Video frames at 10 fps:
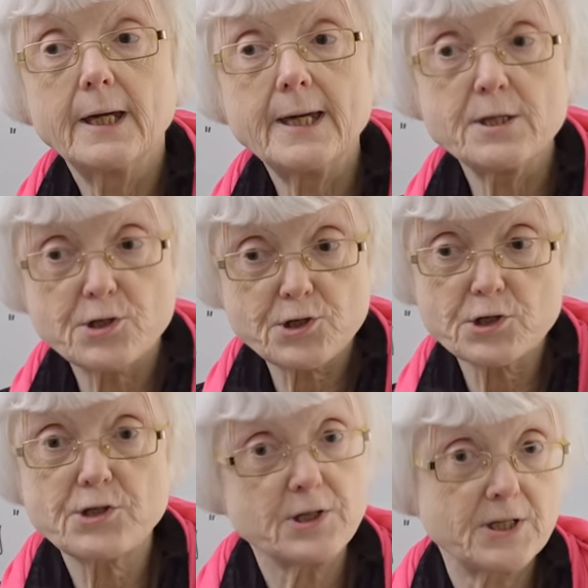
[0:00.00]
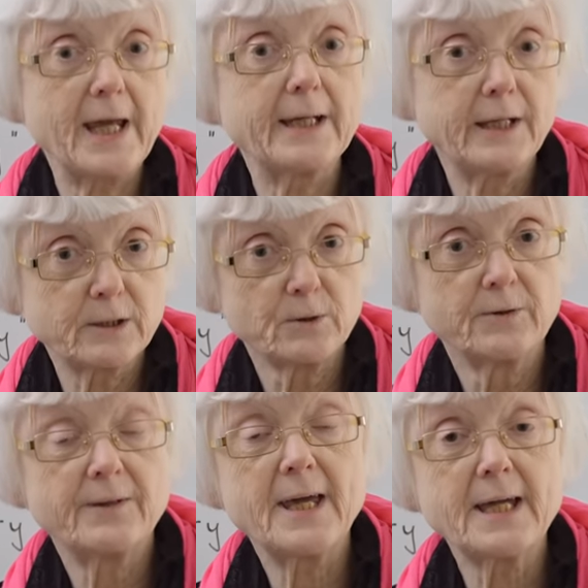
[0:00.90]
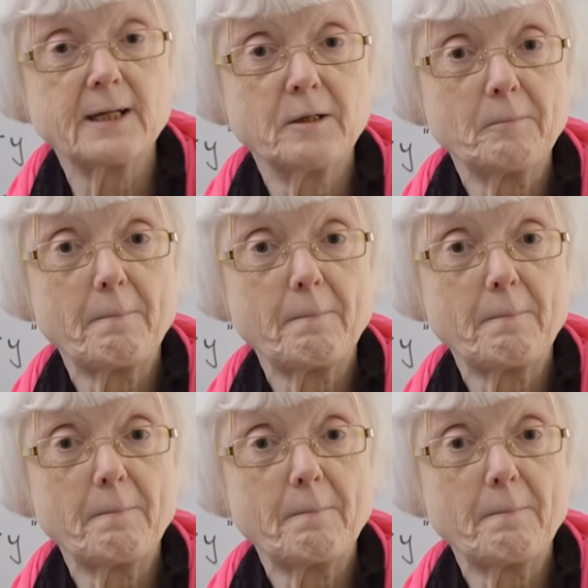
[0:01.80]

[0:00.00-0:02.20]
it's just a technical thing.